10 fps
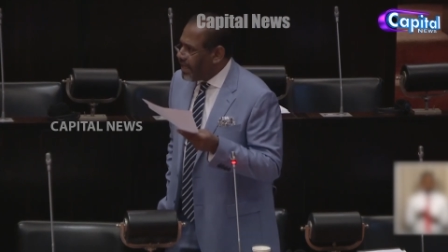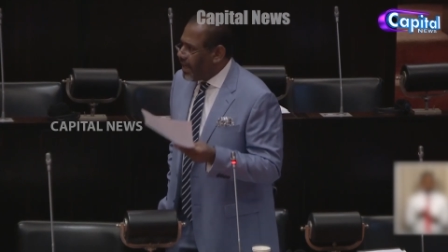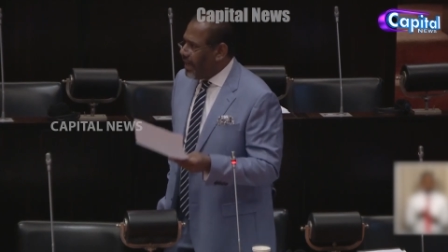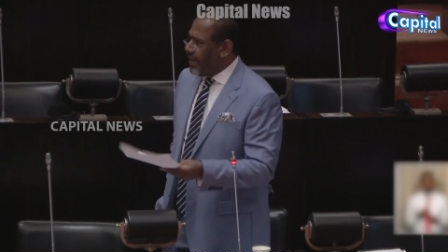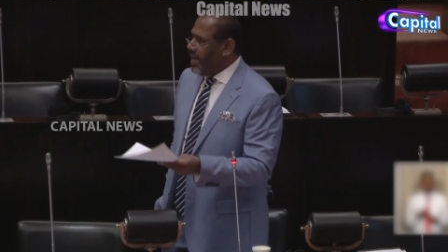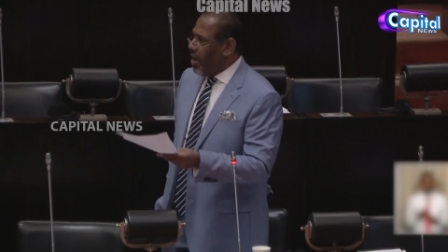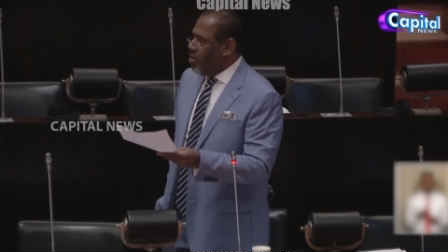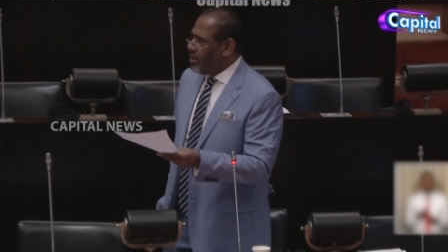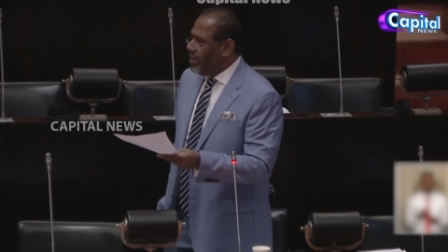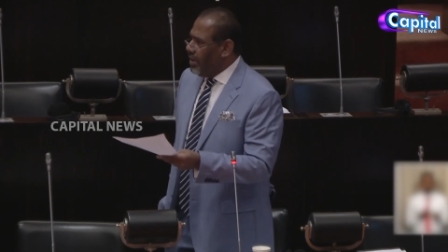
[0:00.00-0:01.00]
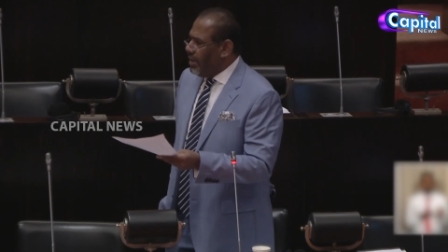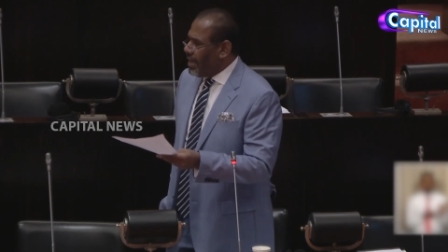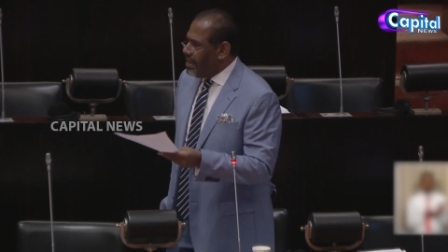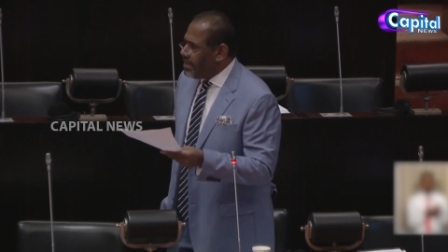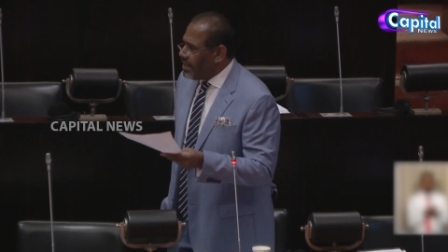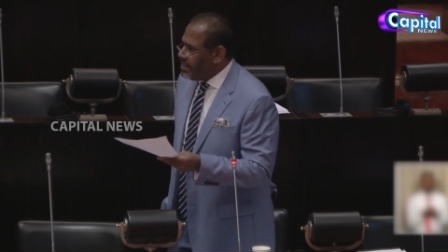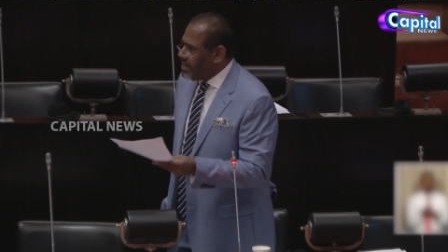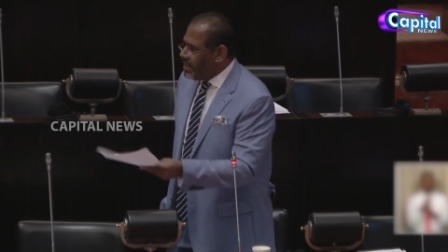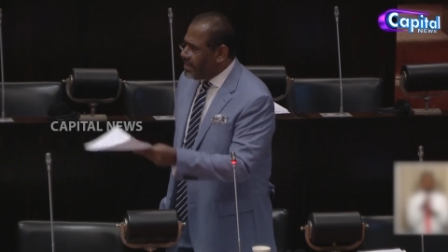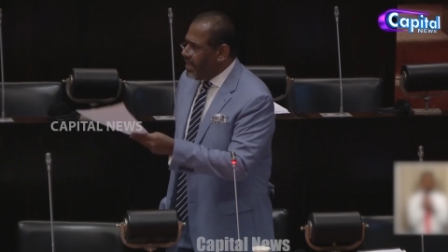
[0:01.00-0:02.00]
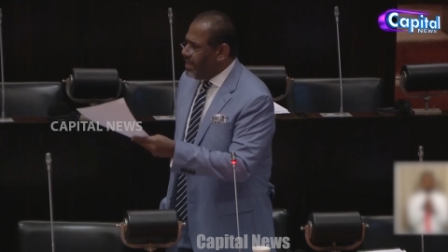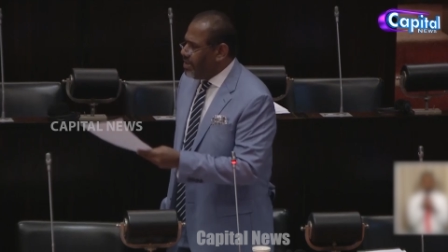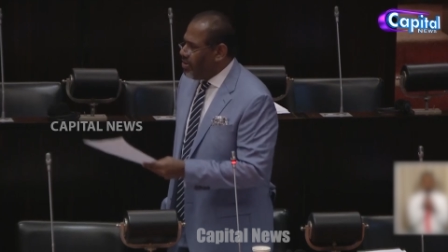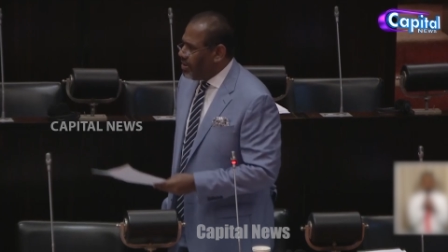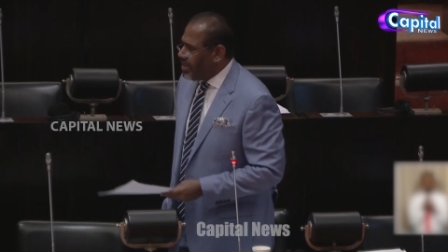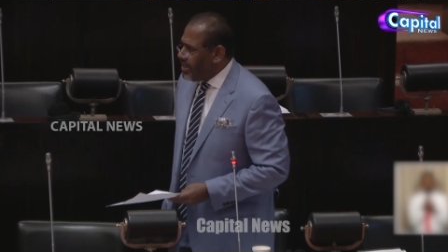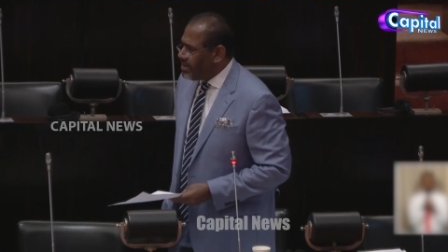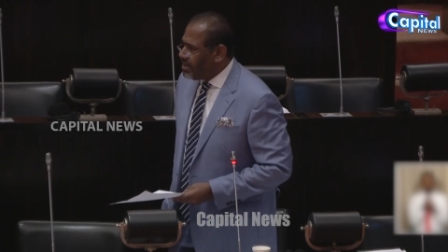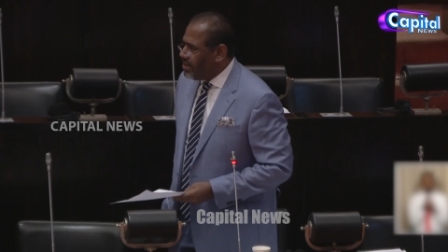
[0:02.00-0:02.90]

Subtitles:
carrying out cultural genocide in the Northeast.